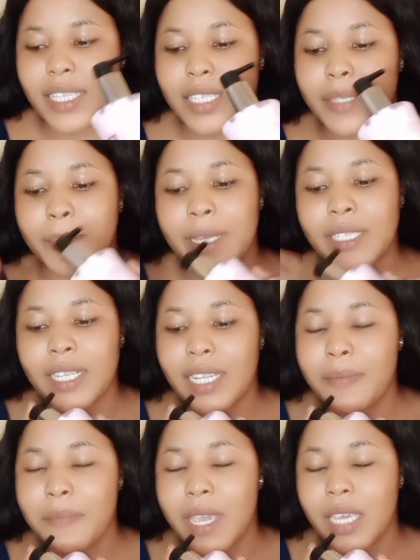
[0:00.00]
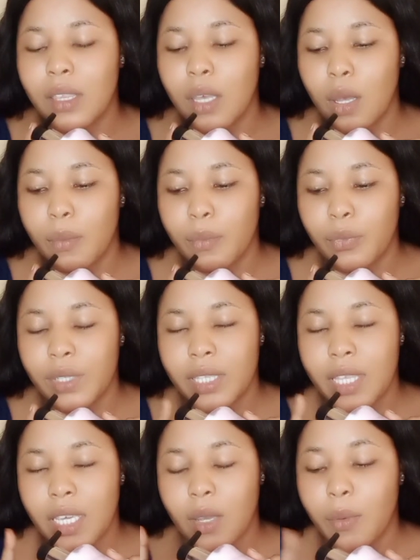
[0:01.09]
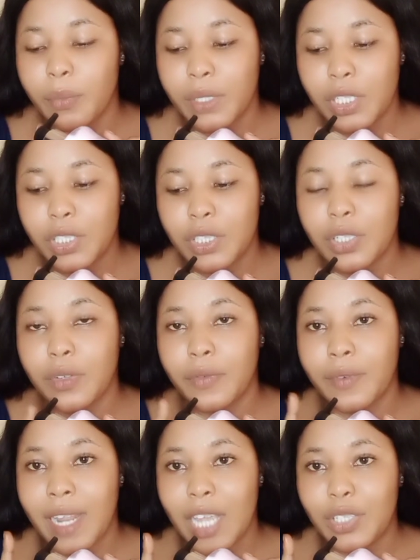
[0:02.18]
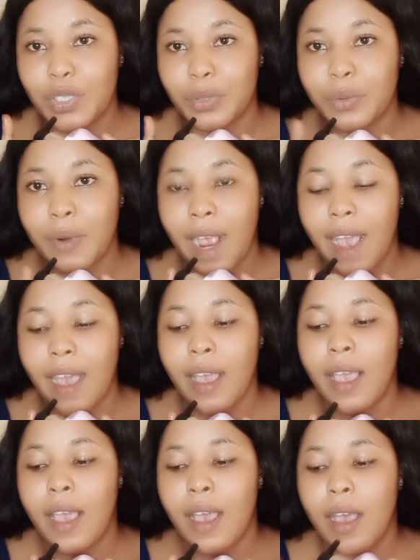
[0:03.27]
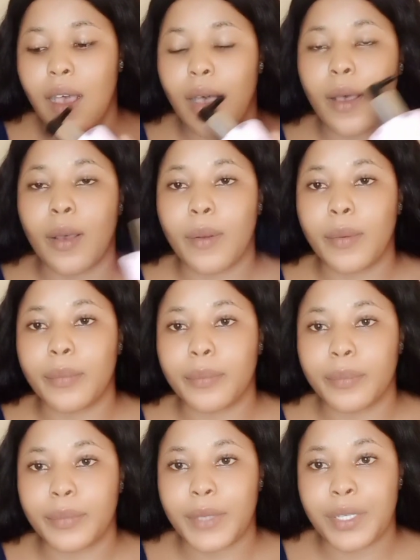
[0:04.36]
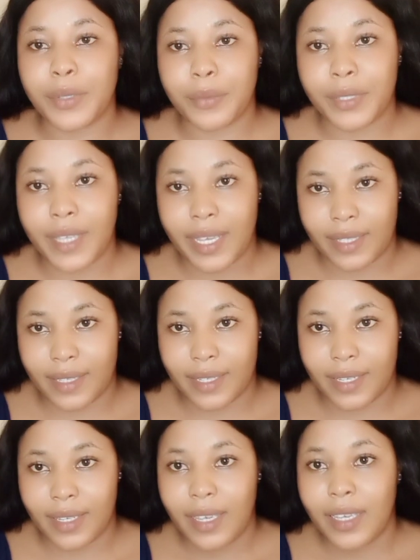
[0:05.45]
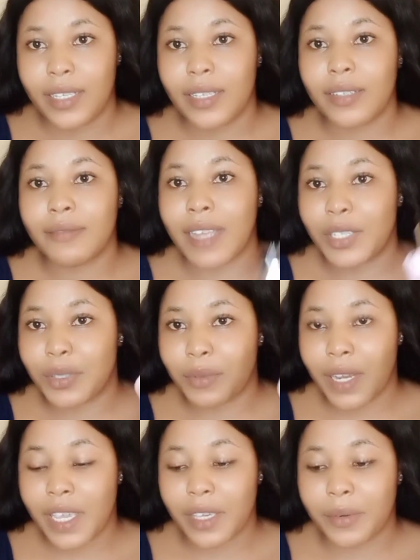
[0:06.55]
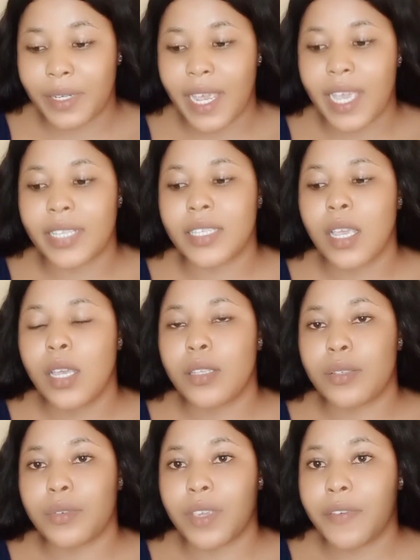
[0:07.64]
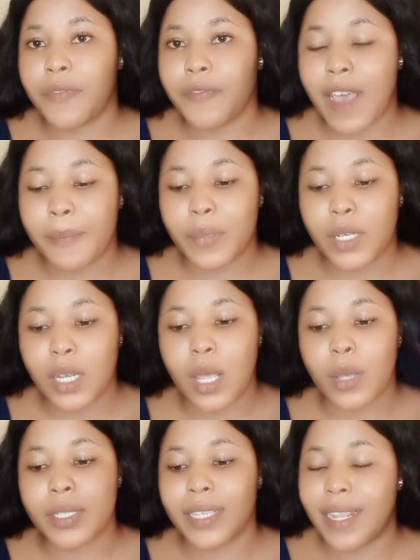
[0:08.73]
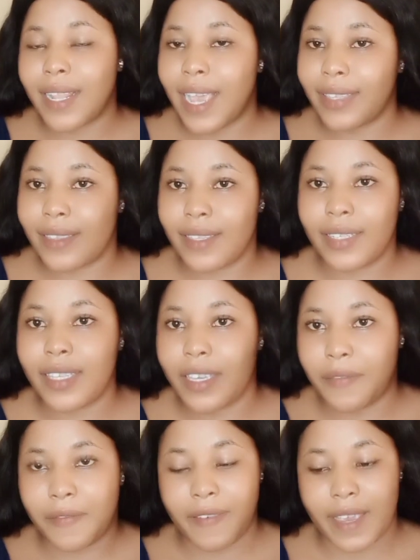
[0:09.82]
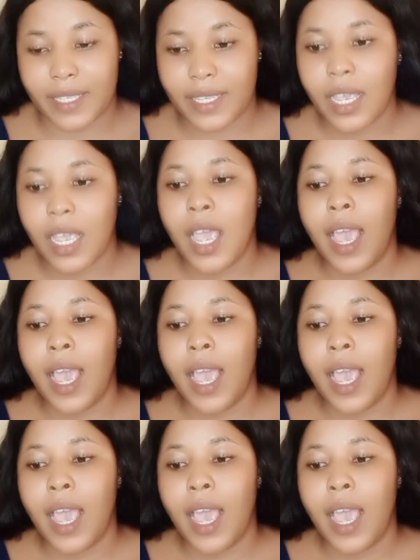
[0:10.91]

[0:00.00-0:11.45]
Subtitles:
is specially made with the combination of natural ingredients. Natural ingredients to give fabulous and lightening effect